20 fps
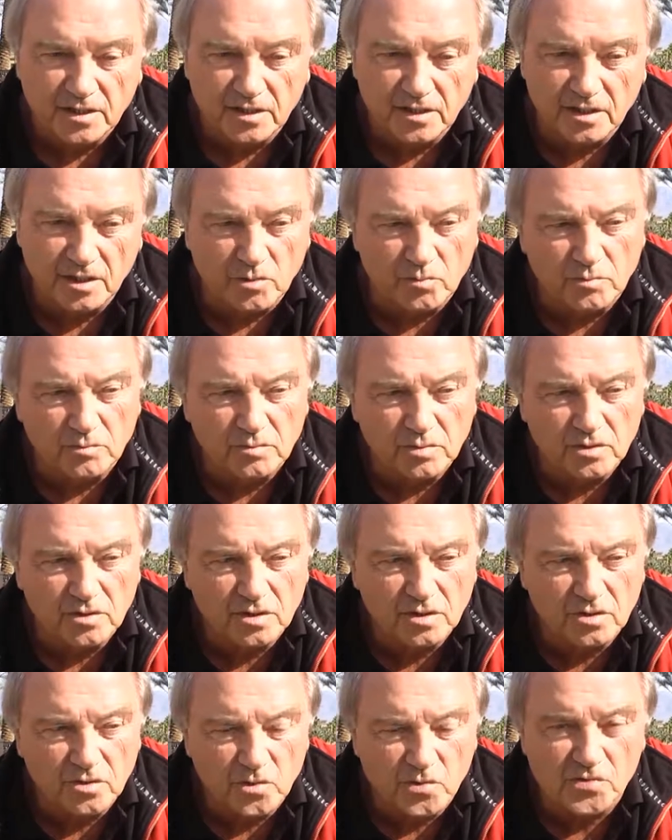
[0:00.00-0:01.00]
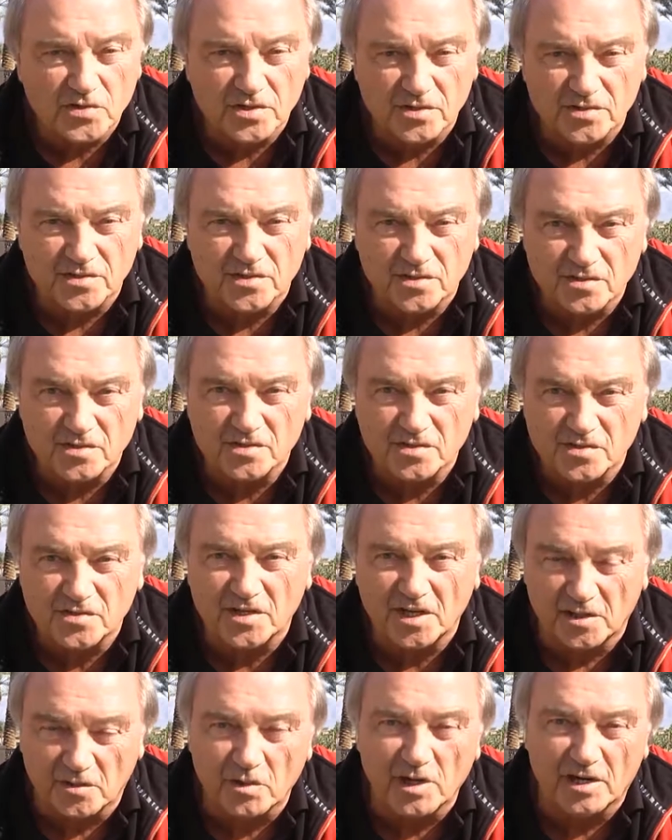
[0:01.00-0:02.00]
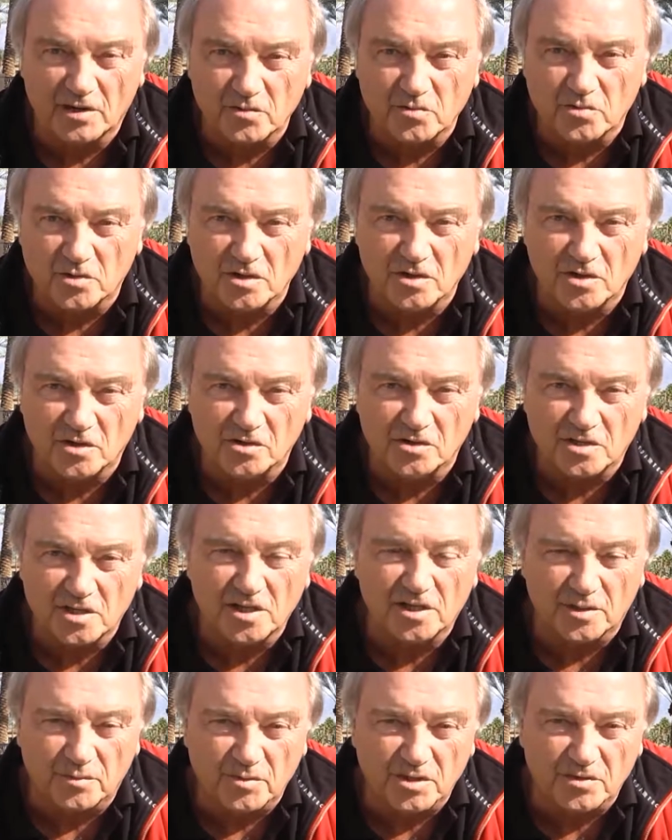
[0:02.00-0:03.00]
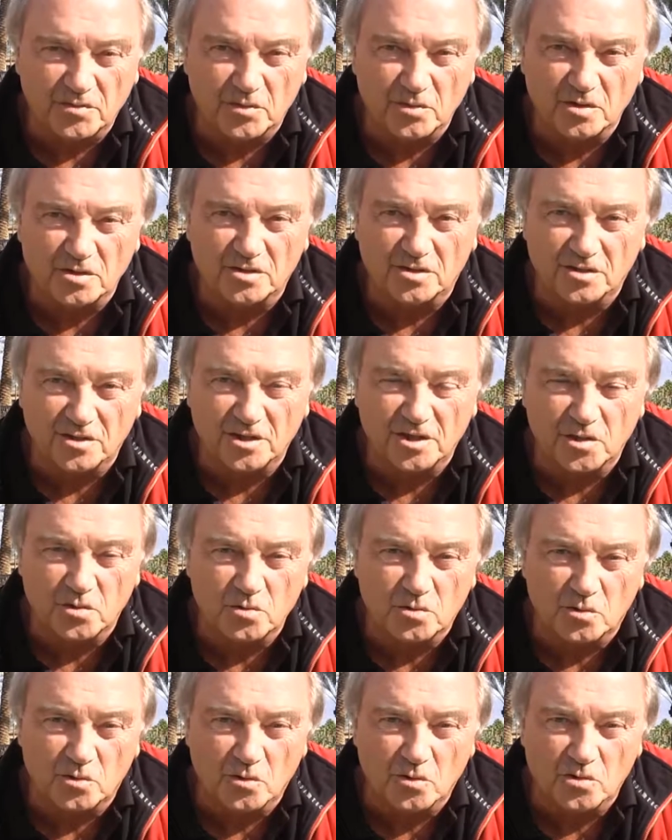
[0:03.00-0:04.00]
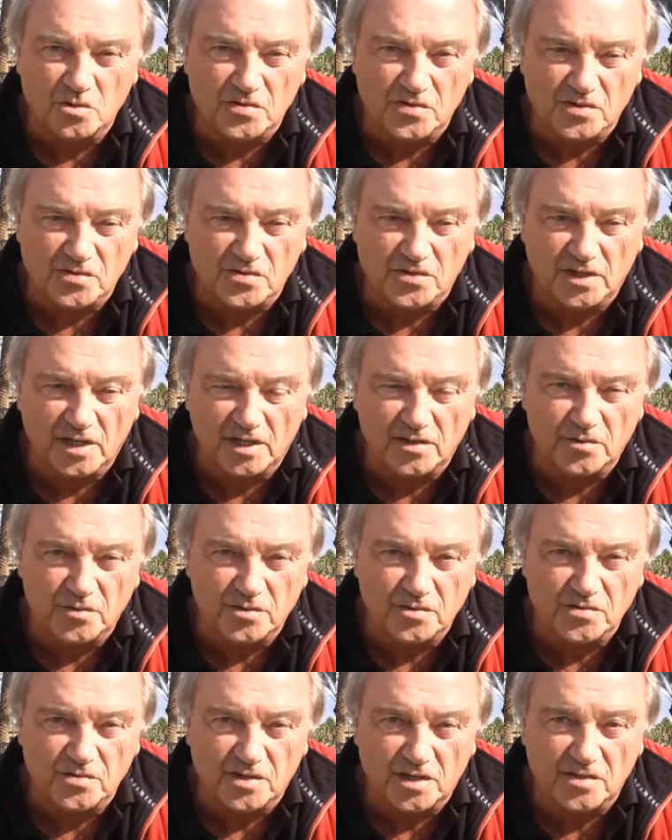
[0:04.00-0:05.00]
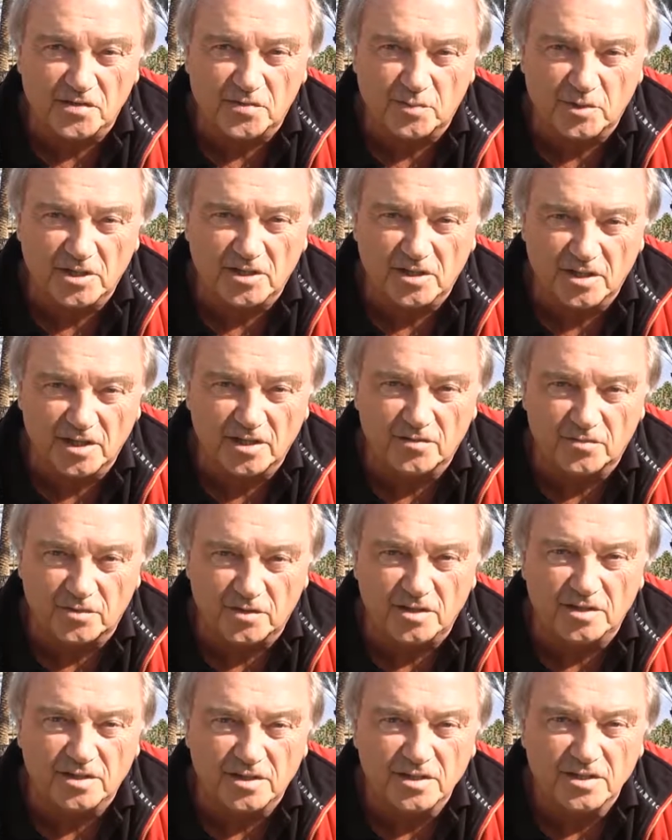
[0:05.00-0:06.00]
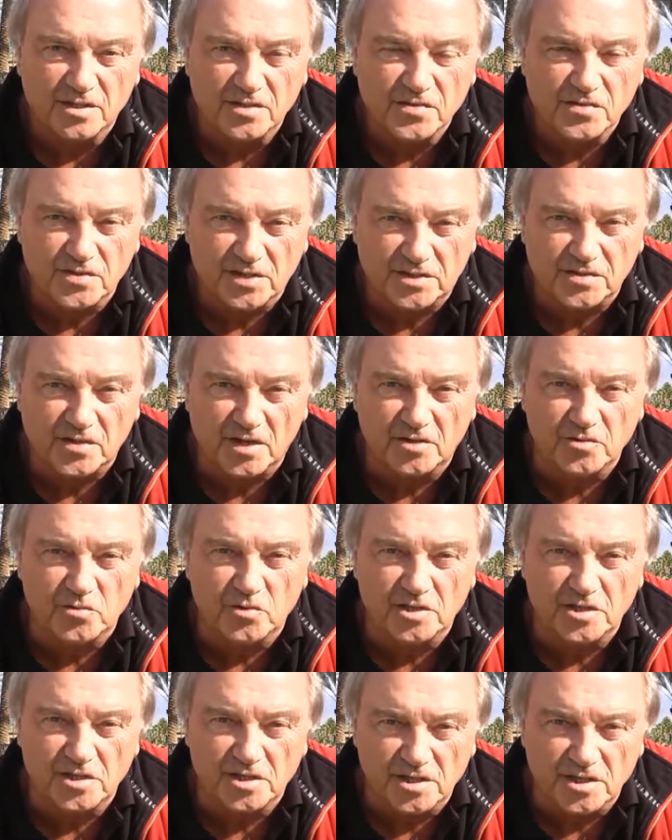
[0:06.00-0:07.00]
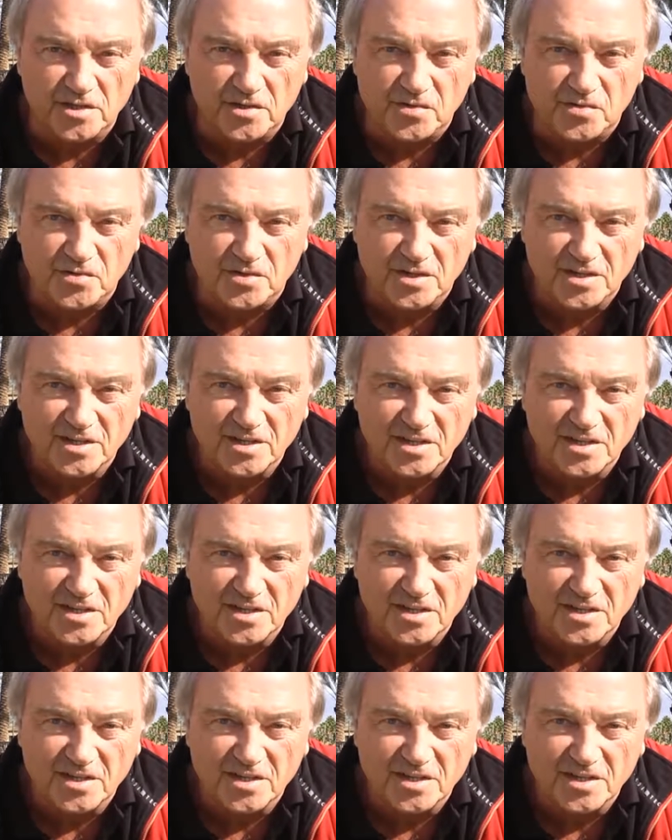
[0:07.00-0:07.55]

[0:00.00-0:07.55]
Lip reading: you know, courses stay around for a long time, and if you look at the old course at St Andrews, that's been there for 600 years.